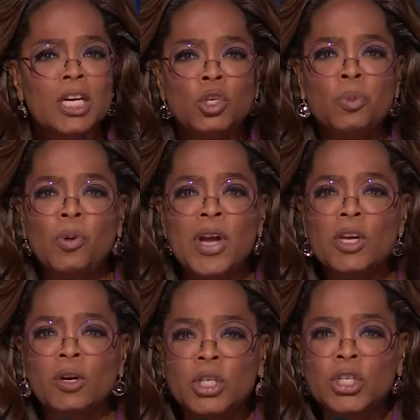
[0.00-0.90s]
to
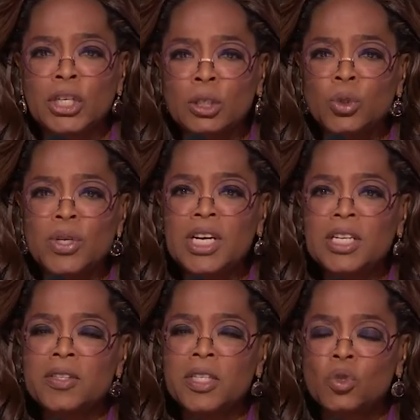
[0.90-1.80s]
bring your children
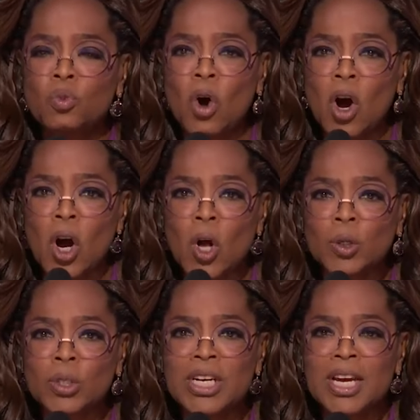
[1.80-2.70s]
into this
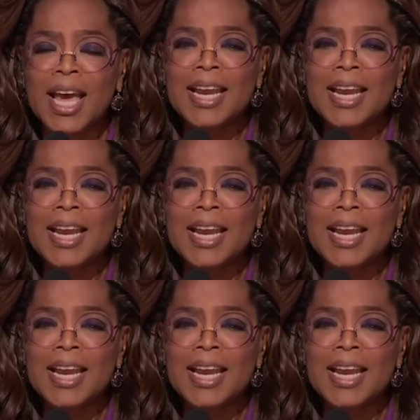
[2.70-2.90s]
world